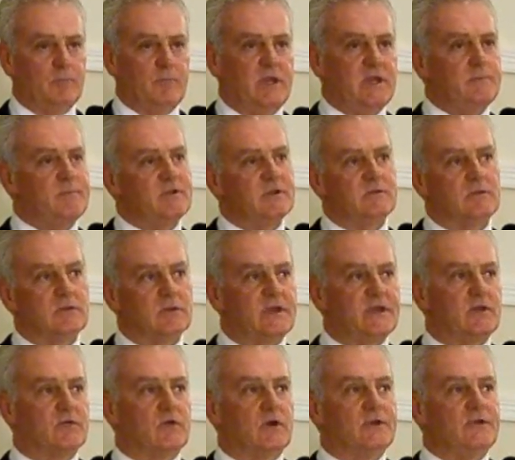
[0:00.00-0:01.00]
Maybe
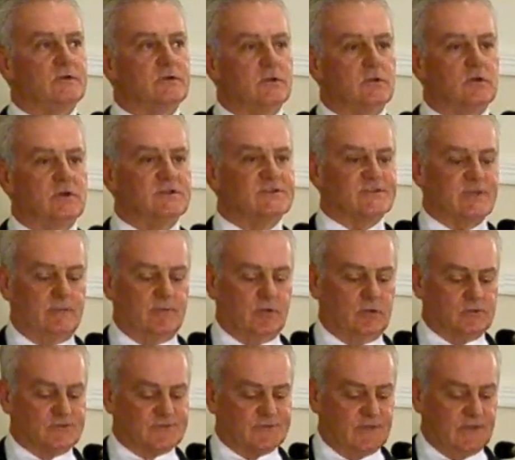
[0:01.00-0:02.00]
later on you could look at some of
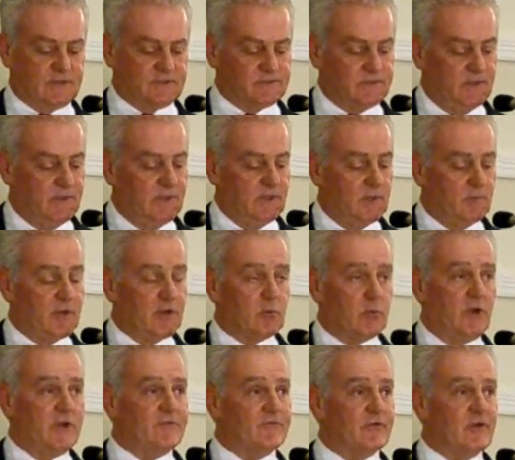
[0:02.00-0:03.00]
those things. But
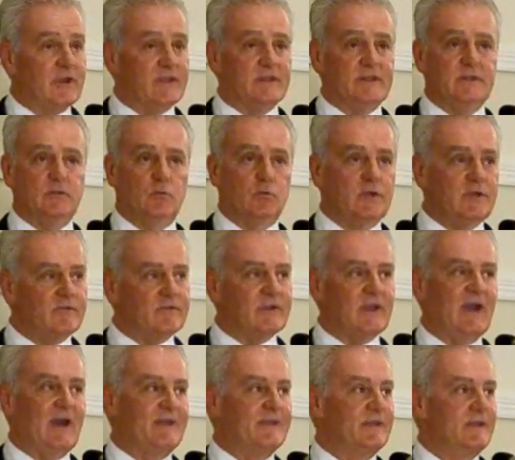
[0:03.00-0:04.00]
quite frankly, we
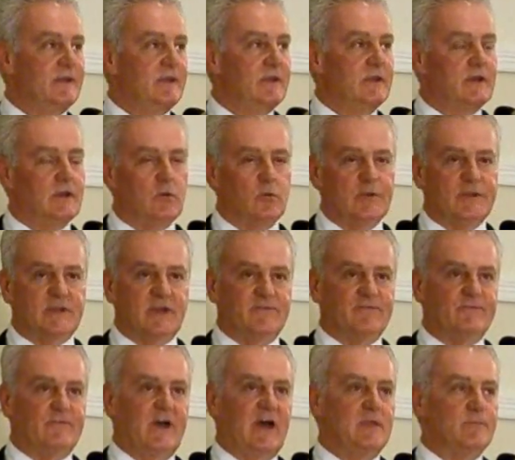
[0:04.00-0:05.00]
cut
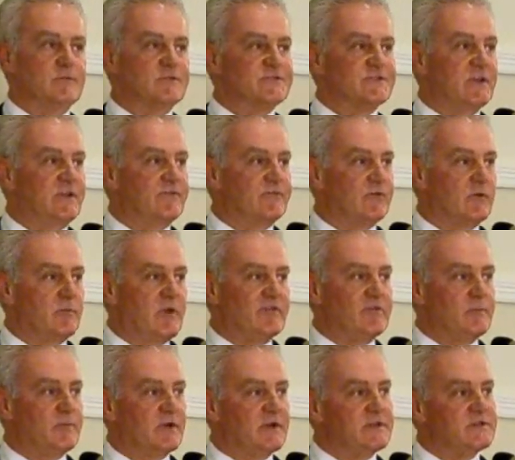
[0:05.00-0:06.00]
5% from
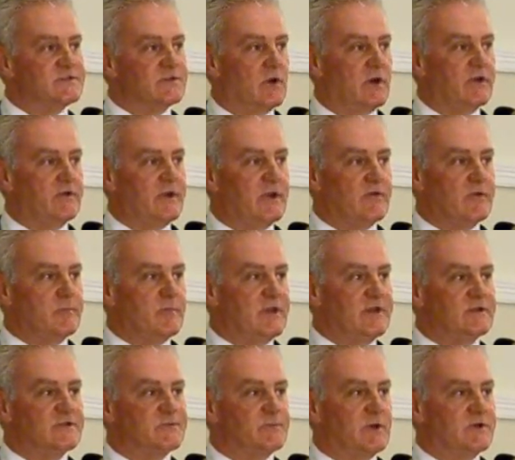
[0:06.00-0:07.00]
everybody's ordinary
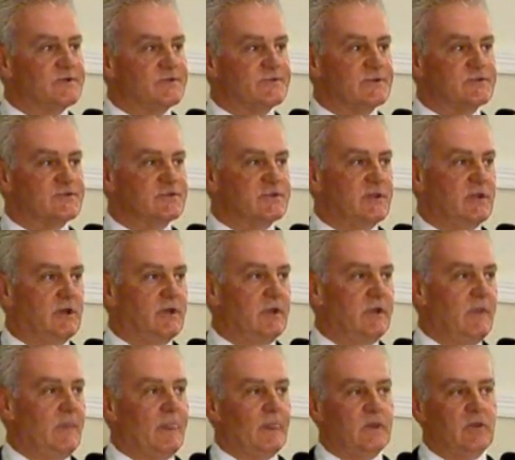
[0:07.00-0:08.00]
maintenance budget this year.
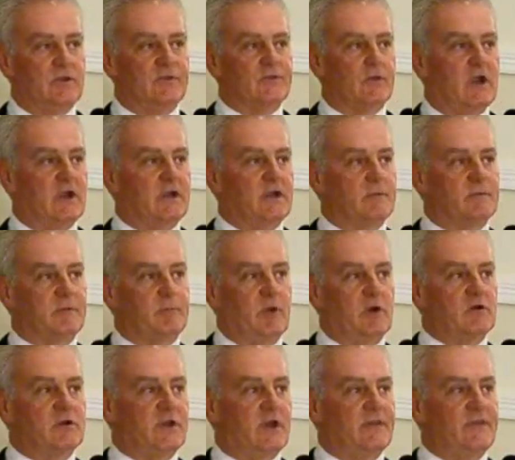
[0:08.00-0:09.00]
You're talking
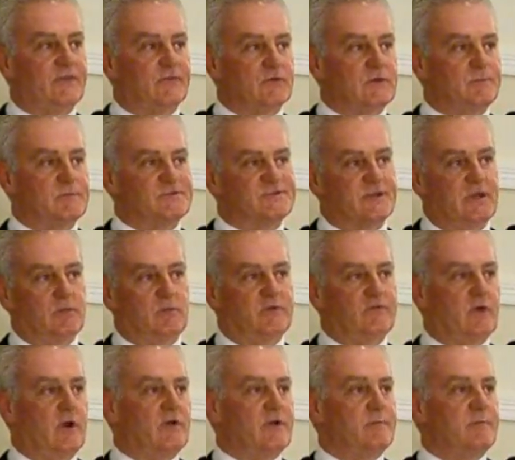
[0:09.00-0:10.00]
about cutting 3%.
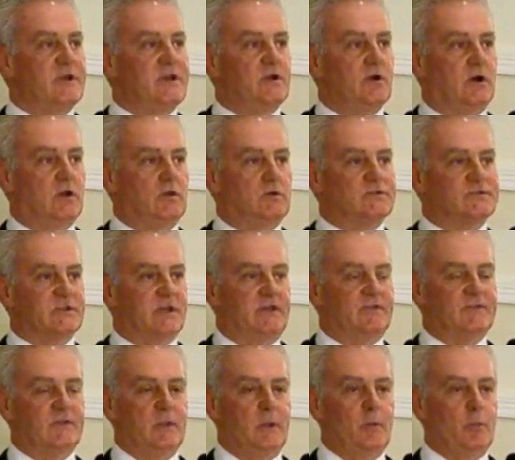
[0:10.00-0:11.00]
We've already made all those
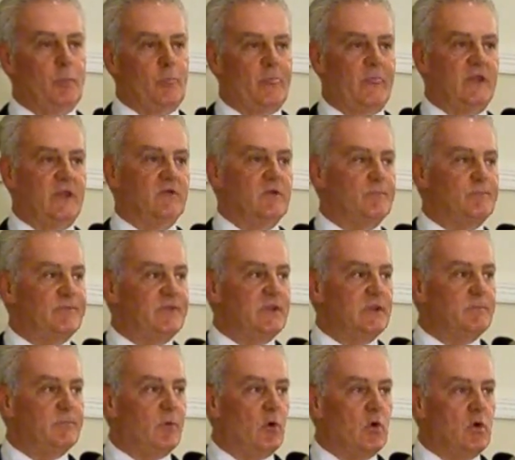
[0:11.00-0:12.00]
cuts. They're at
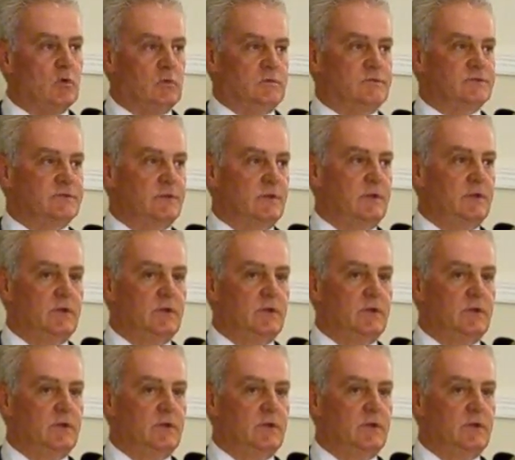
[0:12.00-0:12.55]
bare bones.